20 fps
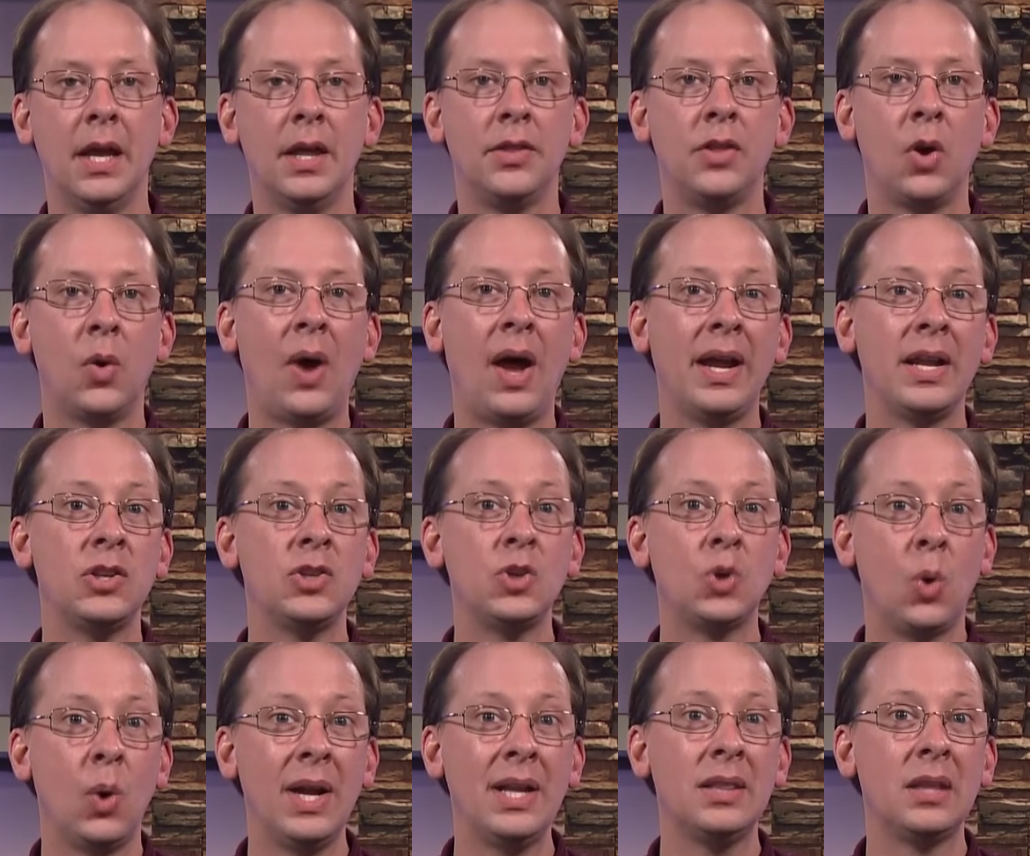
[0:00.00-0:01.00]
Though I
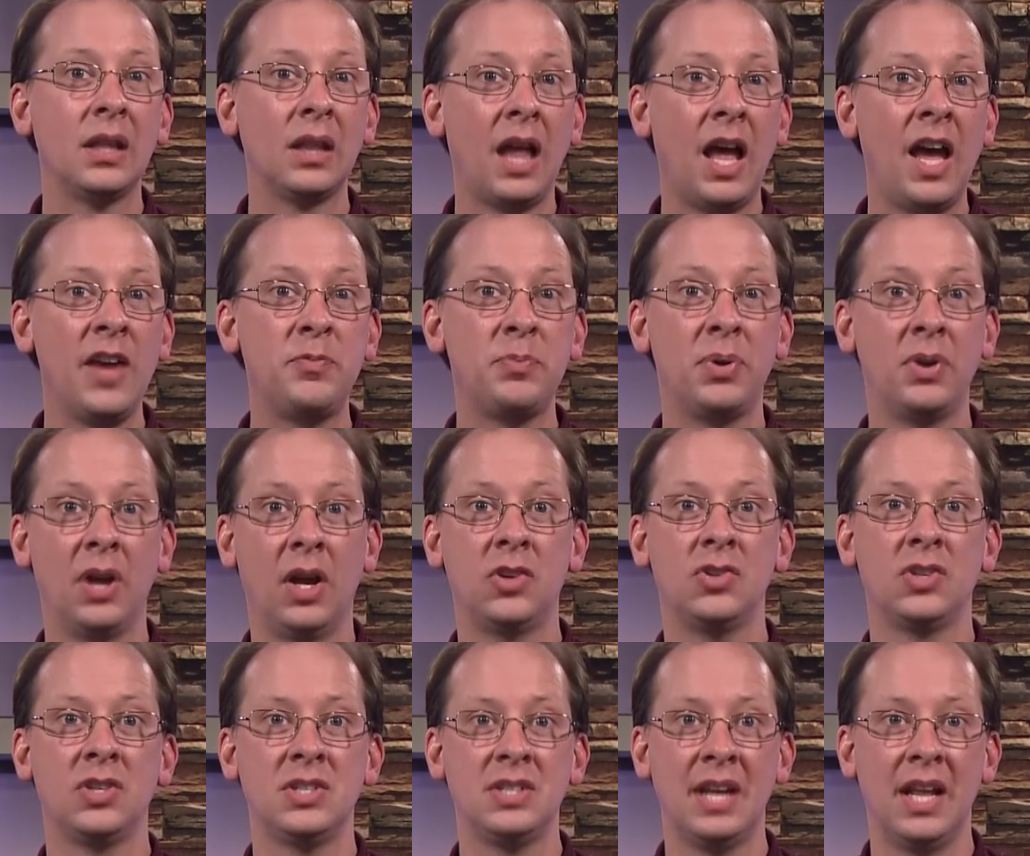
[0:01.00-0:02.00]
enjoyed the live
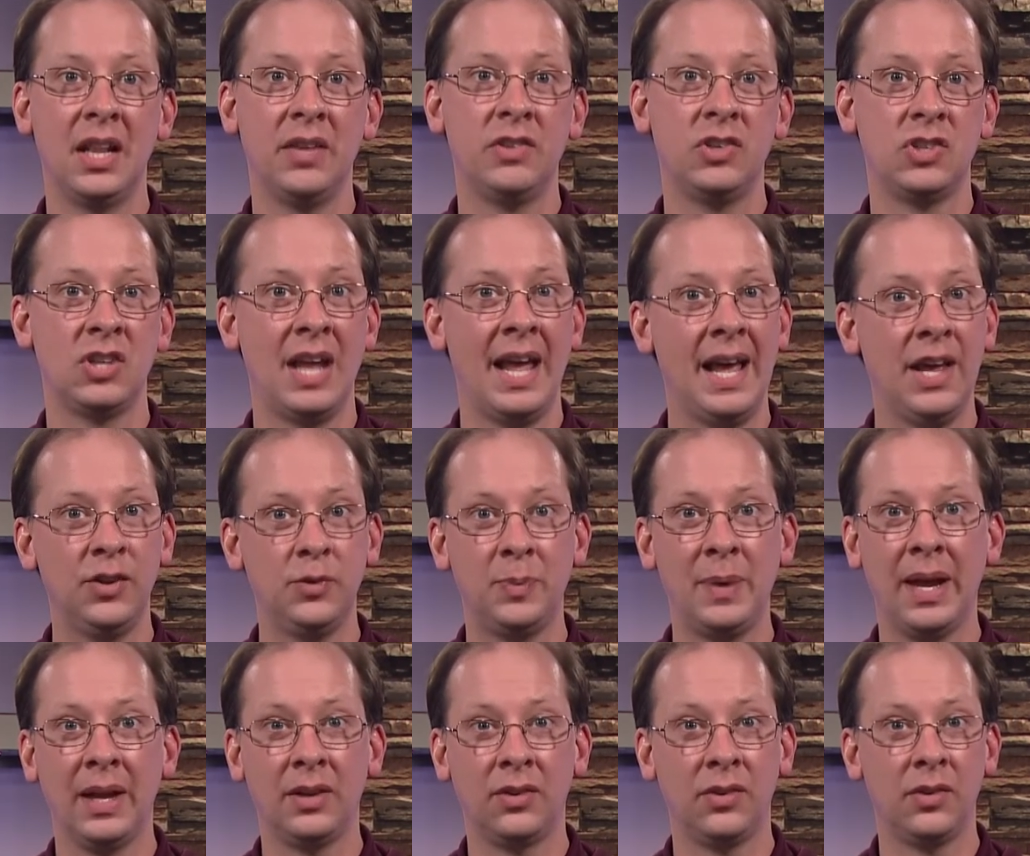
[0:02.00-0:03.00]
production television
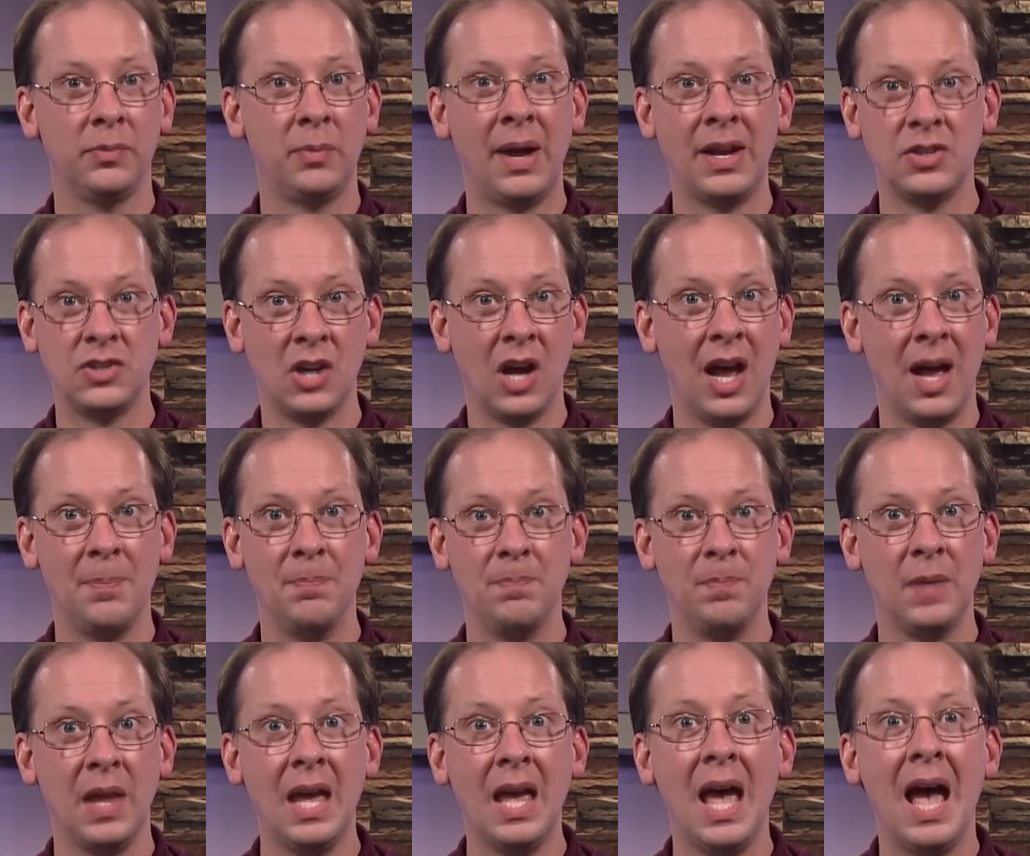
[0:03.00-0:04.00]
aspects of my job,
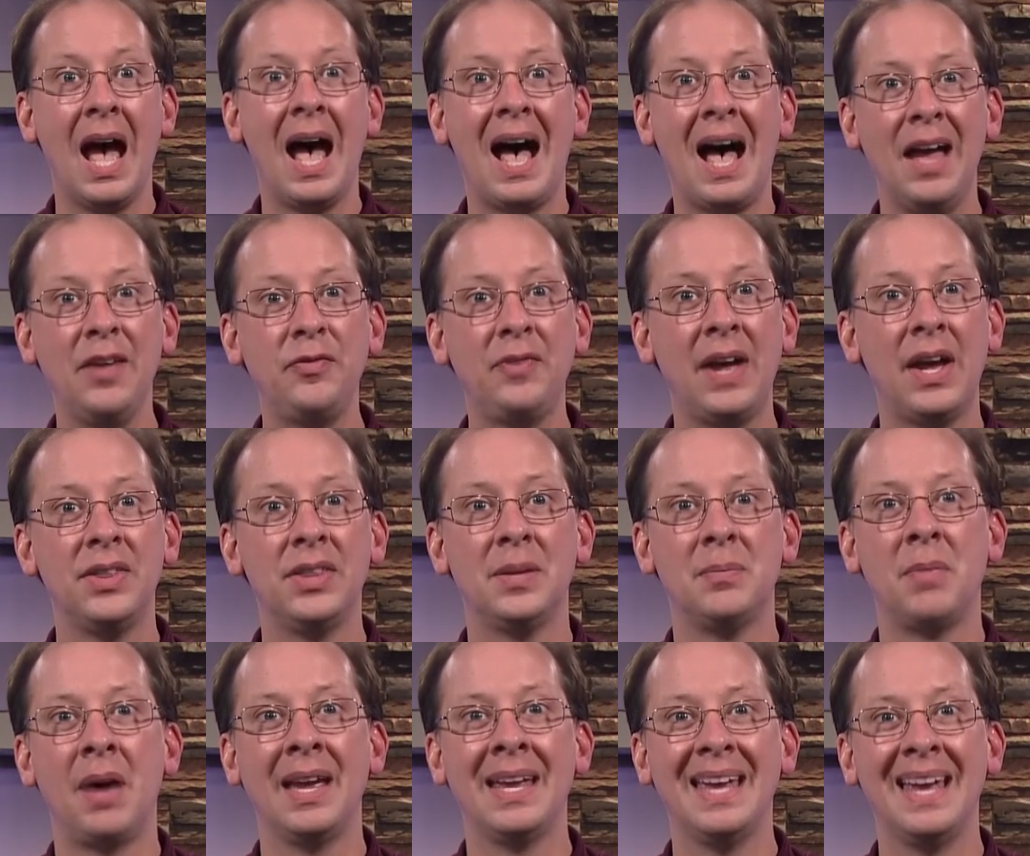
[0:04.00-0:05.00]
I found that
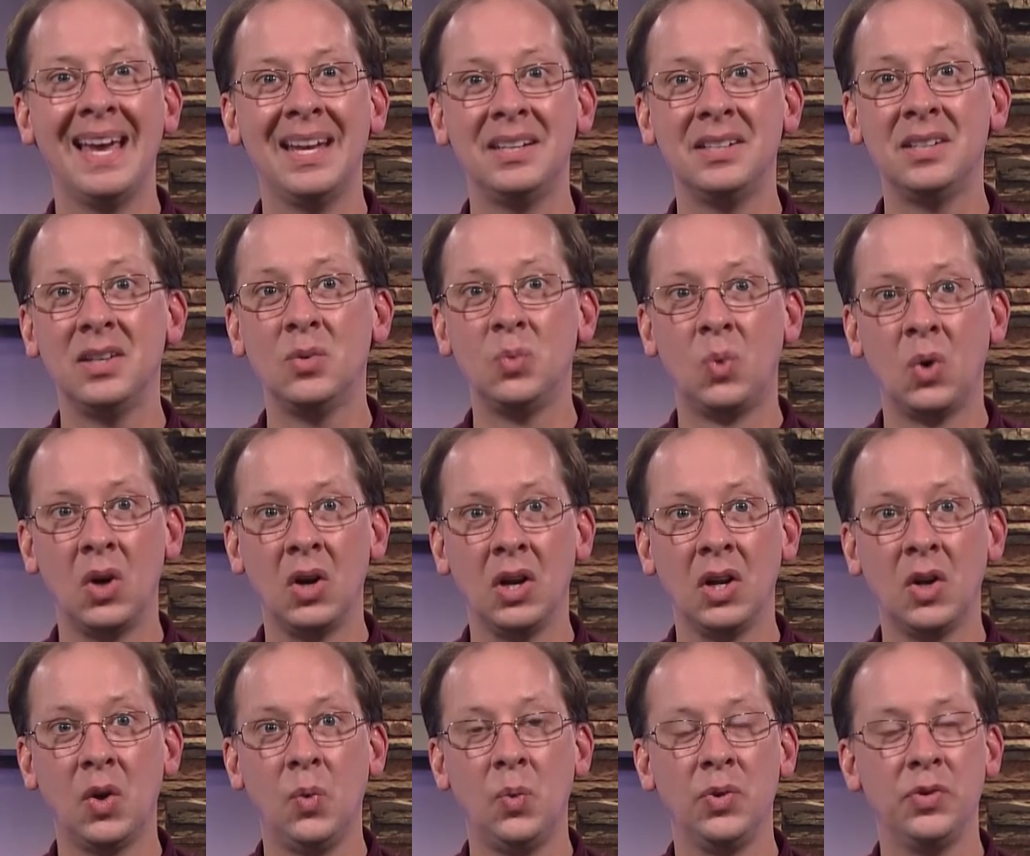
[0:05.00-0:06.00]
my edited
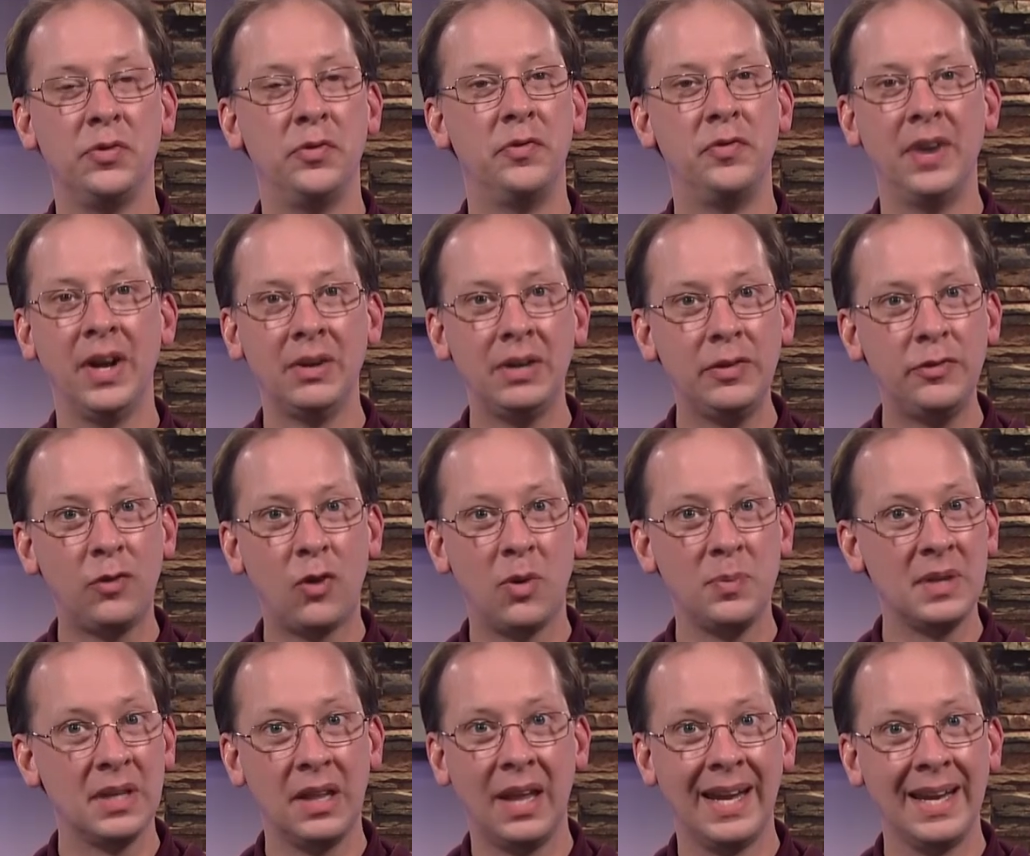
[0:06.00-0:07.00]
work was very
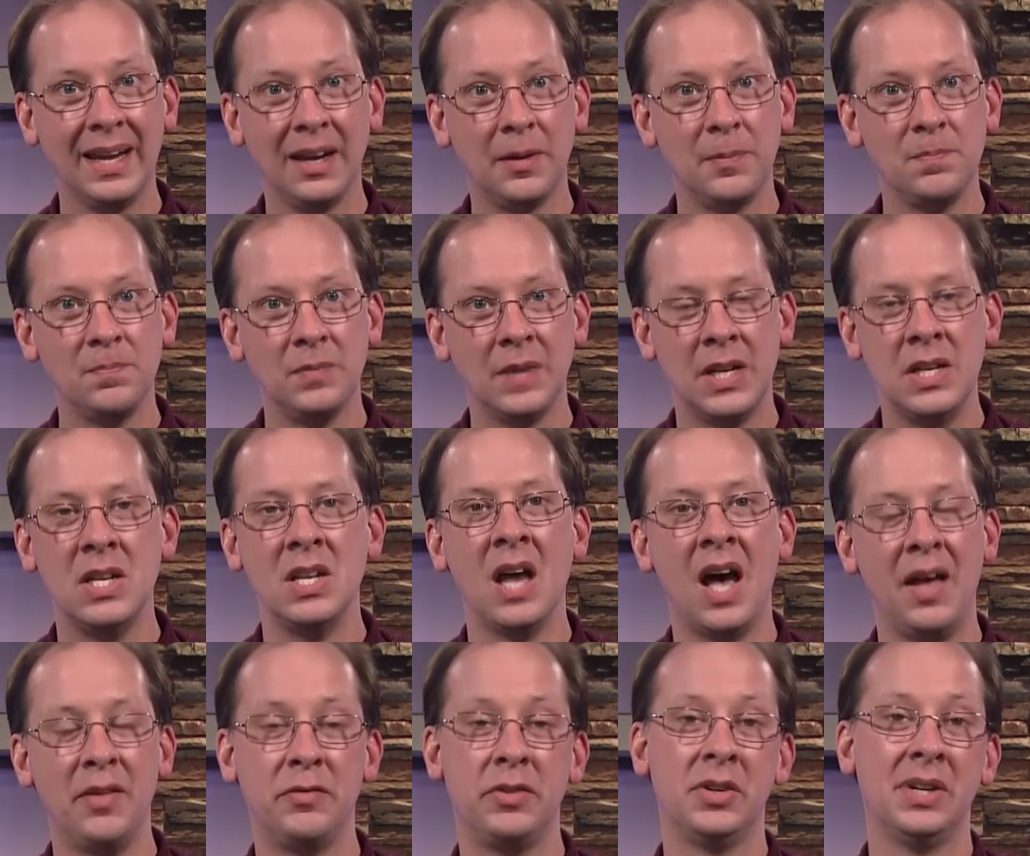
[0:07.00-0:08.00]
formulaic and
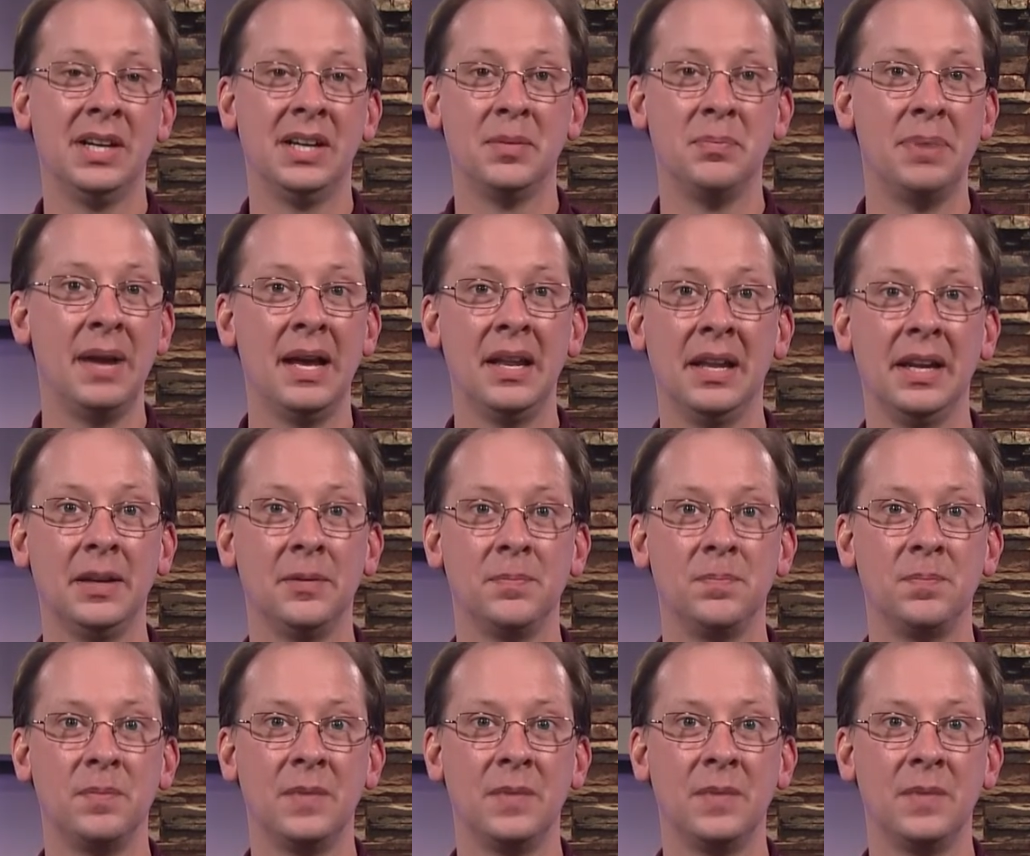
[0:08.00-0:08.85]
not very compelling.